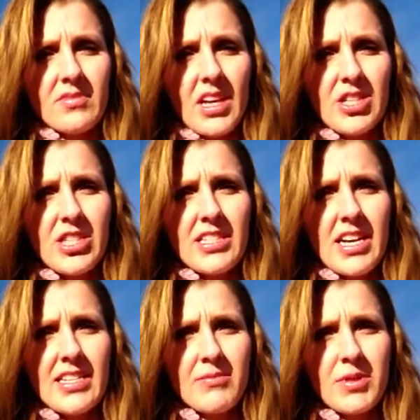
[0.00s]
She
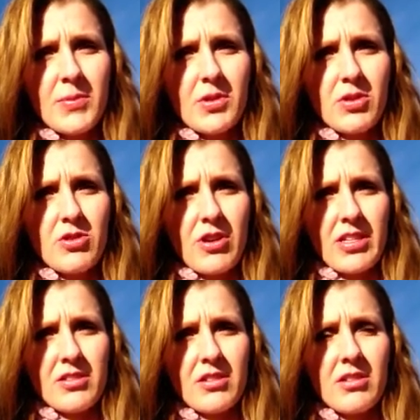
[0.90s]
said some typical
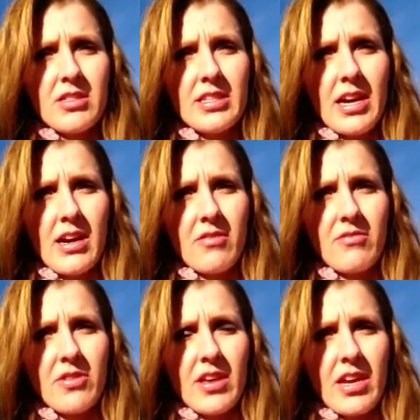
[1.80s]
stressors
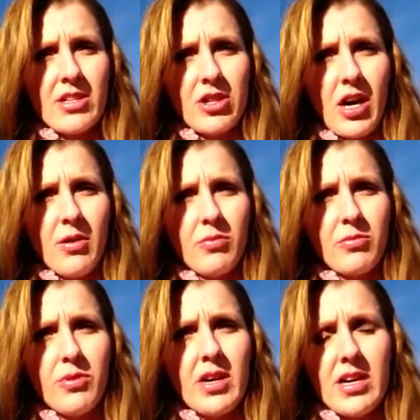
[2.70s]
of the job
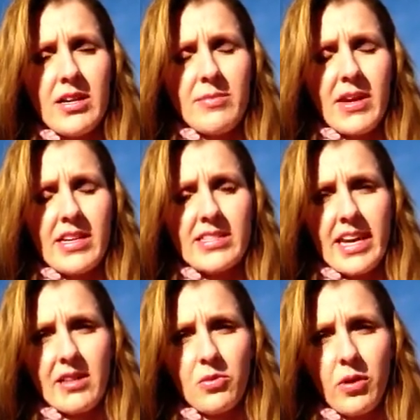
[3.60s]
would be to
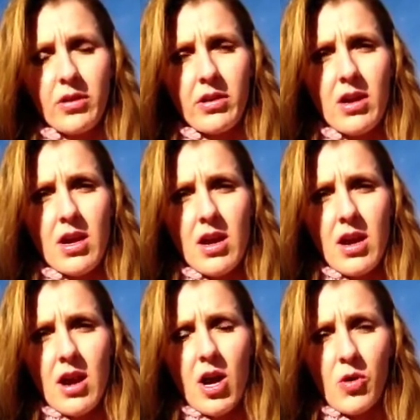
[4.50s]
take the work
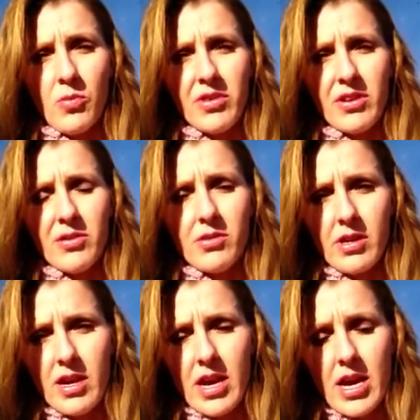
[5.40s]
home with you.
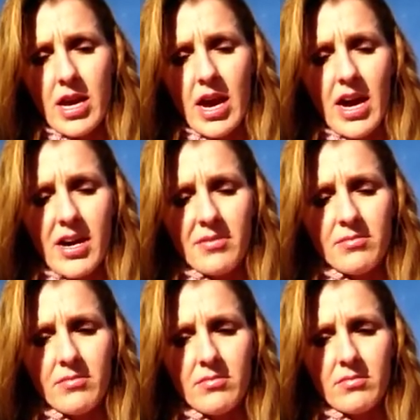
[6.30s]

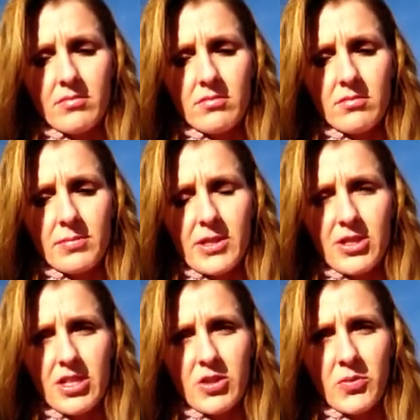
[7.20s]

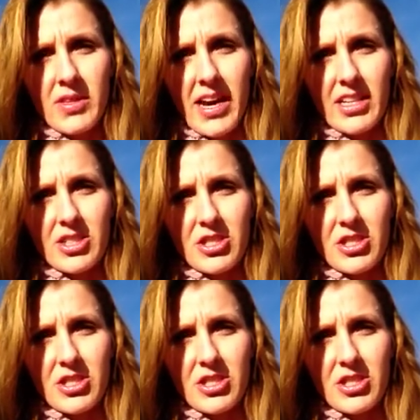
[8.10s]
Patricia told me that